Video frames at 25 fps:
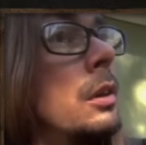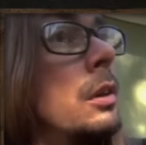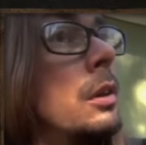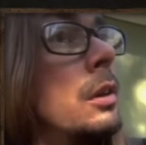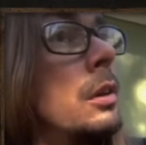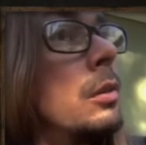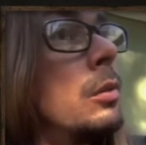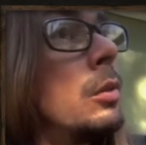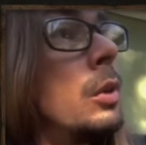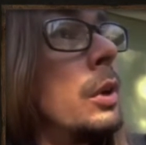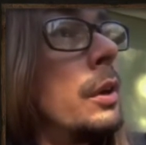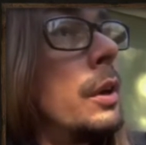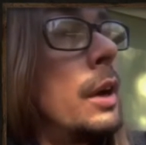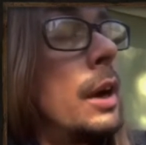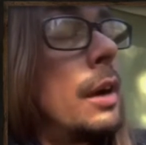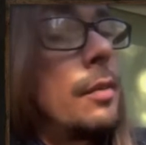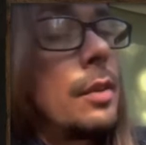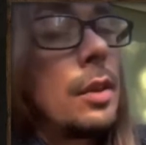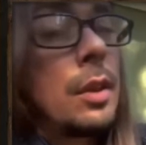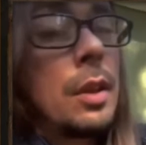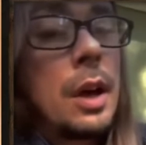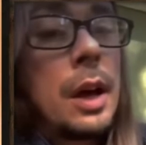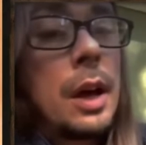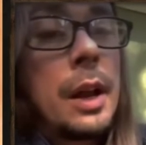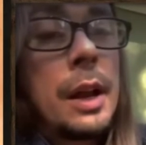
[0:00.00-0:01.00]
where you have a
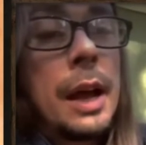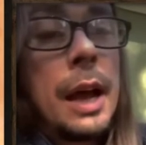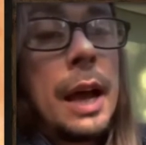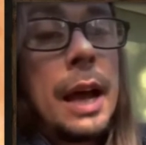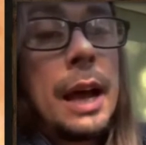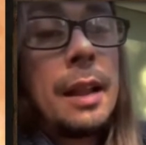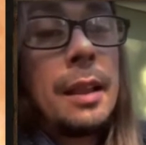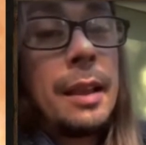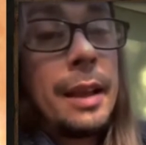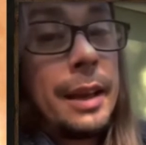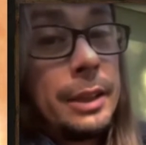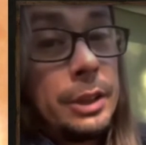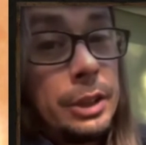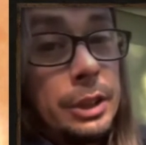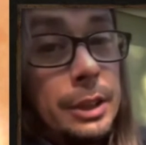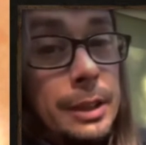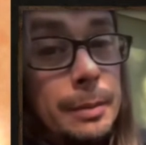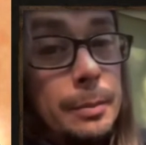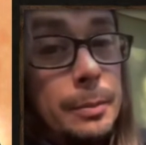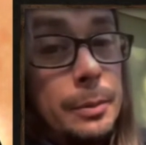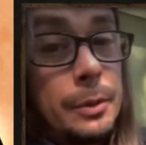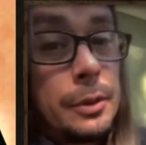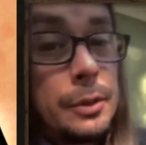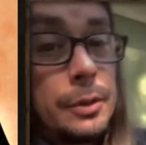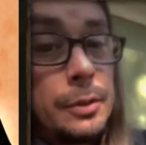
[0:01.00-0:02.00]
lot of
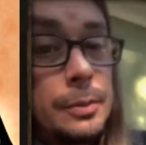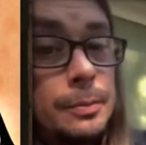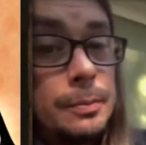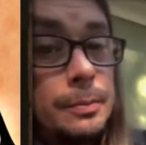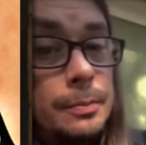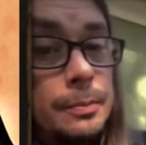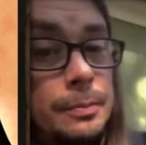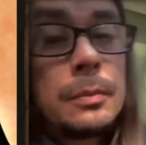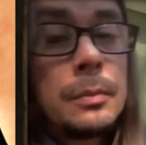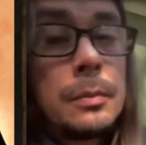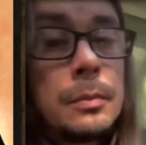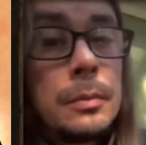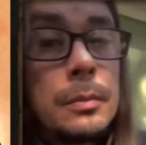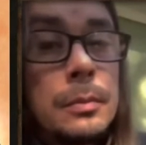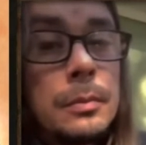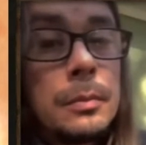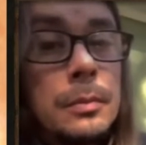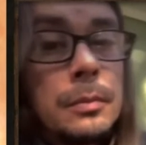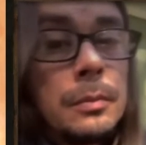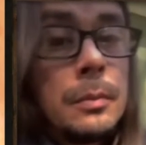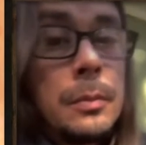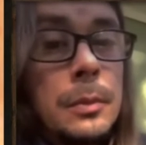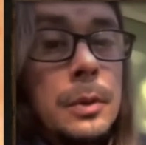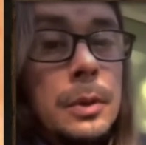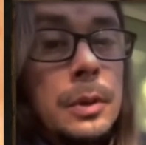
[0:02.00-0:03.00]
allyships.
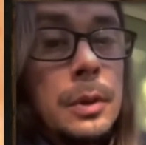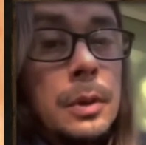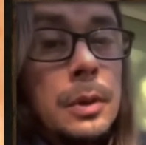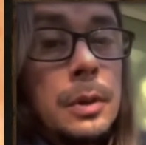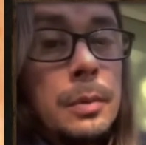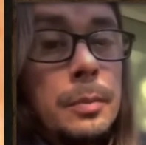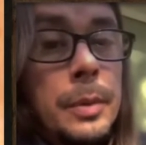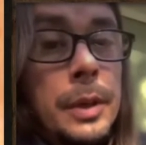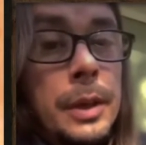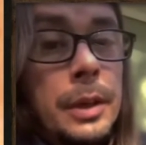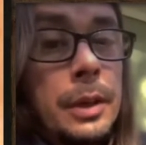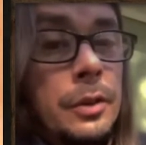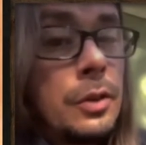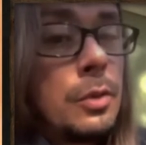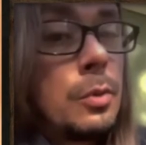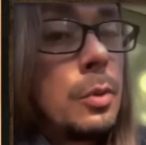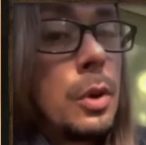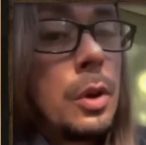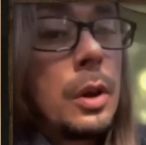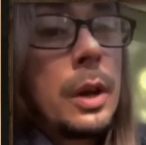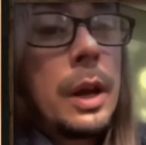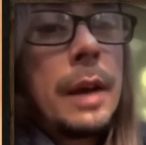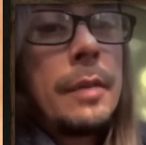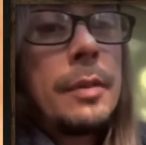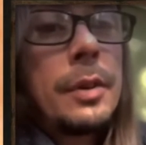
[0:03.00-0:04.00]
Because you
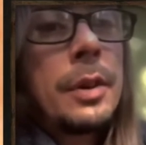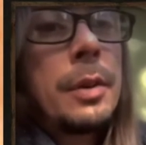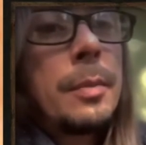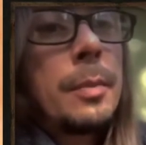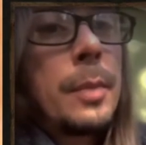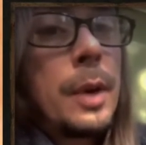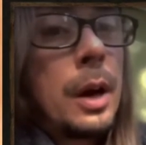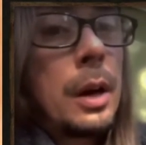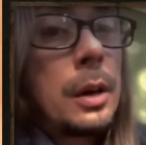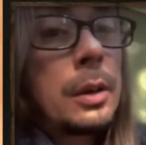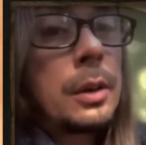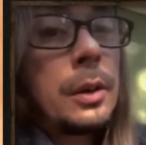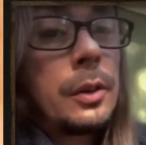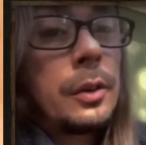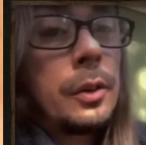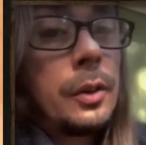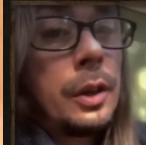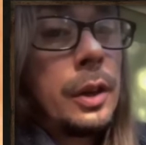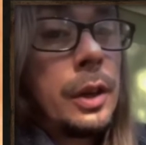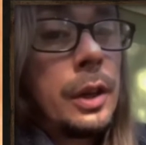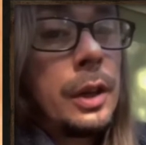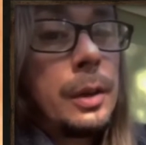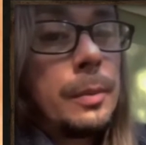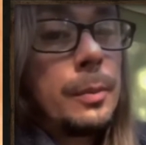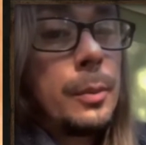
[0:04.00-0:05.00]
won't have a
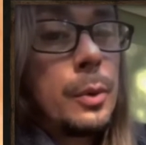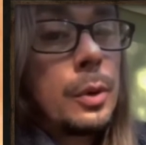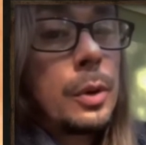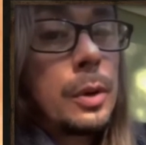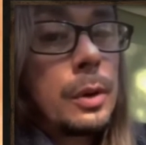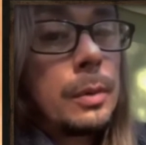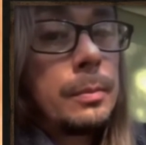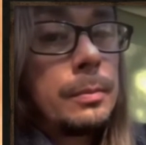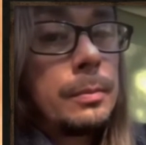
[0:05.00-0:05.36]
democracy anymore.